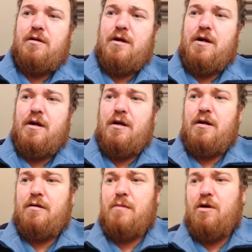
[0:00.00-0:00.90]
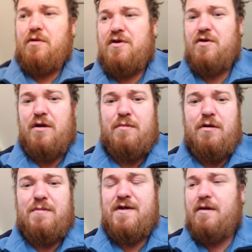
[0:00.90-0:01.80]
And the malt extract bit
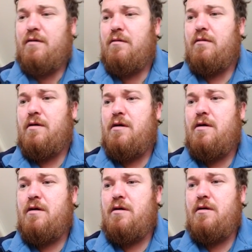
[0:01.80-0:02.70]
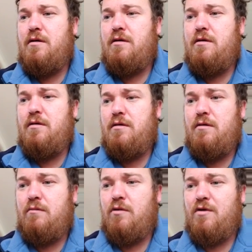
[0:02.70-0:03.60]
I'm stuck on.
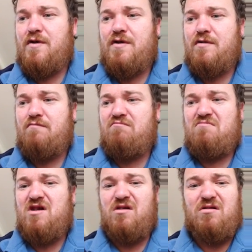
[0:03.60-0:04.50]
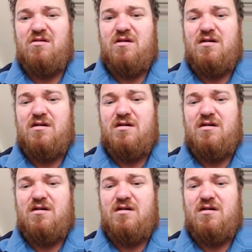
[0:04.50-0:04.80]
Might just get a